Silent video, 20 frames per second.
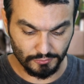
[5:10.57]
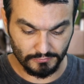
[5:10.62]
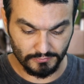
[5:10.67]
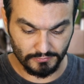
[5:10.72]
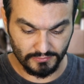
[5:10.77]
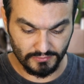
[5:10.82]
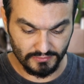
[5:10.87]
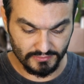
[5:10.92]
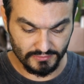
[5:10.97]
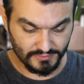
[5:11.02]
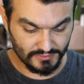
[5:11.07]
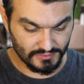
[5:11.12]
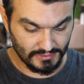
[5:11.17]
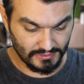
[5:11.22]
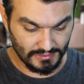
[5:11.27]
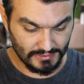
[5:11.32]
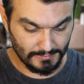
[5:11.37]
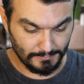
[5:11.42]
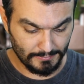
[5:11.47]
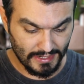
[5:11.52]
over this
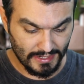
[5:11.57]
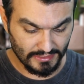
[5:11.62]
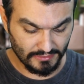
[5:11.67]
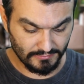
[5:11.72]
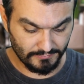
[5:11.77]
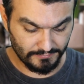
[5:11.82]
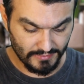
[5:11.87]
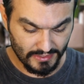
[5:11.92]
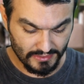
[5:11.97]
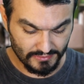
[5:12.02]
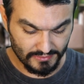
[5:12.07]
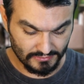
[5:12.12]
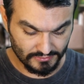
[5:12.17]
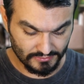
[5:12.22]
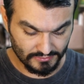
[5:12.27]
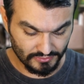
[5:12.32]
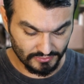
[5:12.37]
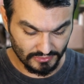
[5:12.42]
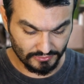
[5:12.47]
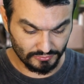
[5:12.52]
uh, magnifier and
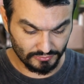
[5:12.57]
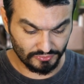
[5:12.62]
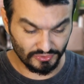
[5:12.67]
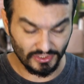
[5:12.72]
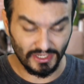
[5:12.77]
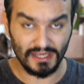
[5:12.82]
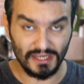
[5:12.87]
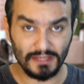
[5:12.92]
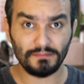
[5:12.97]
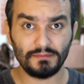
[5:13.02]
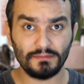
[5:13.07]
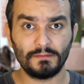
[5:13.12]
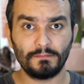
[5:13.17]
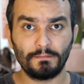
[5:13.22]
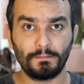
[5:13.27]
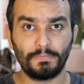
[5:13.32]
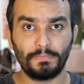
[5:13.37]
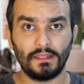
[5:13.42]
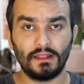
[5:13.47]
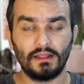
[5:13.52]
start to type
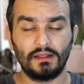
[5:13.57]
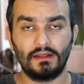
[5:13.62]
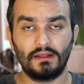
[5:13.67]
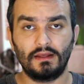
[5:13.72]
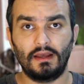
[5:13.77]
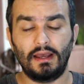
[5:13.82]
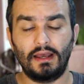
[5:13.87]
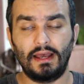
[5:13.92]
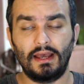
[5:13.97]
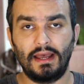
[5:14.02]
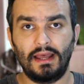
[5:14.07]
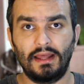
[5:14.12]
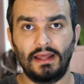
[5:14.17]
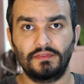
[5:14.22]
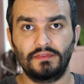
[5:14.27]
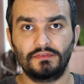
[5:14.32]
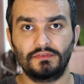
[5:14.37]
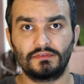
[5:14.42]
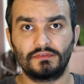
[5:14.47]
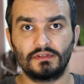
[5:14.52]

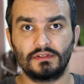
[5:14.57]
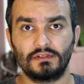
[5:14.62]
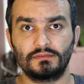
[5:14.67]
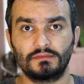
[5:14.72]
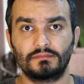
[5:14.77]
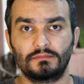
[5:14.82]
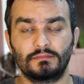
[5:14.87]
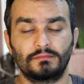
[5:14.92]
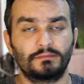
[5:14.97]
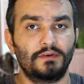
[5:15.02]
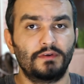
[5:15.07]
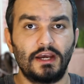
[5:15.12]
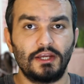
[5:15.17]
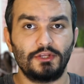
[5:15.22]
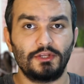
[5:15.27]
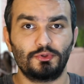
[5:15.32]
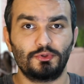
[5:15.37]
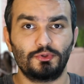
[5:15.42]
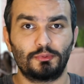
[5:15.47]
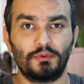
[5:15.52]
and uh,
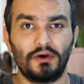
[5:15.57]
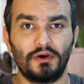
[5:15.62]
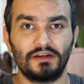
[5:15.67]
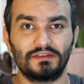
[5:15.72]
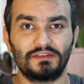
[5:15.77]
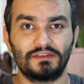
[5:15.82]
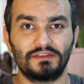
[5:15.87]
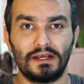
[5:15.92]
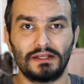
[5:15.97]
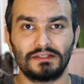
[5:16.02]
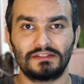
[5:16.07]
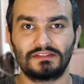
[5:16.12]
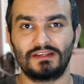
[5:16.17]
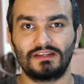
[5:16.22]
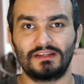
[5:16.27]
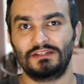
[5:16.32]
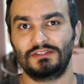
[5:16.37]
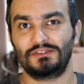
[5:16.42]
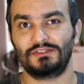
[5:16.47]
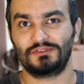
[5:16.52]
find your podcast
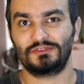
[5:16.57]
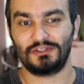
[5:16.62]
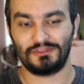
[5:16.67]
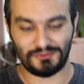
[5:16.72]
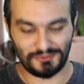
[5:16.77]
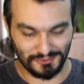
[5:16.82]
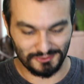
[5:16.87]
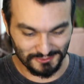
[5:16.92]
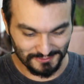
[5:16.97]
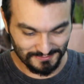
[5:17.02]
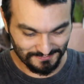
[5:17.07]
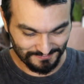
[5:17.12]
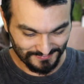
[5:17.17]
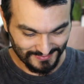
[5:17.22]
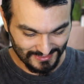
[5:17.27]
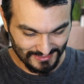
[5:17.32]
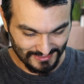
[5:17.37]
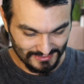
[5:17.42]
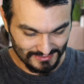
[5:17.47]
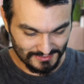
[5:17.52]
and start to
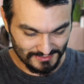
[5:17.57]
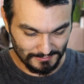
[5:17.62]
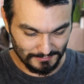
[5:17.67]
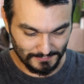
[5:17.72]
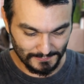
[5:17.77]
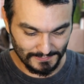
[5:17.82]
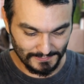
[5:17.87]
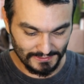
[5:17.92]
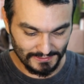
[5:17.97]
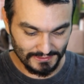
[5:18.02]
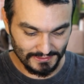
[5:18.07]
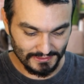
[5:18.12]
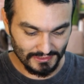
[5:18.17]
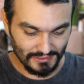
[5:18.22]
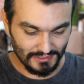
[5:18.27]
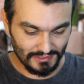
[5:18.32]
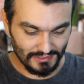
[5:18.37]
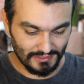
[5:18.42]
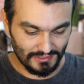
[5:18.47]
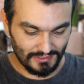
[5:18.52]
simply
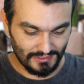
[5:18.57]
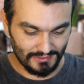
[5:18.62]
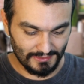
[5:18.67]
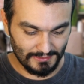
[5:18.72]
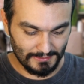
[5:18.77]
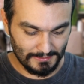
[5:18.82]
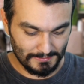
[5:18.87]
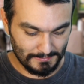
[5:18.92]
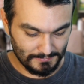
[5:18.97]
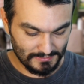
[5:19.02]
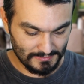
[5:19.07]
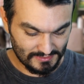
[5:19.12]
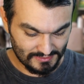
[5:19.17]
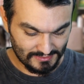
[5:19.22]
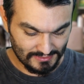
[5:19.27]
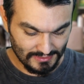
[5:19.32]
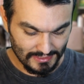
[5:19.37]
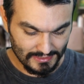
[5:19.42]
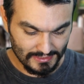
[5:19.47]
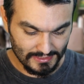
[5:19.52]
uh,
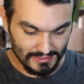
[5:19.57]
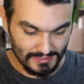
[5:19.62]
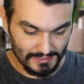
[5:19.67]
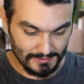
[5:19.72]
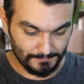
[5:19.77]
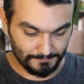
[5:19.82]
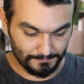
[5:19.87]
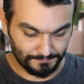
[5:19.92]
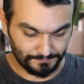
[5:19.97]
study it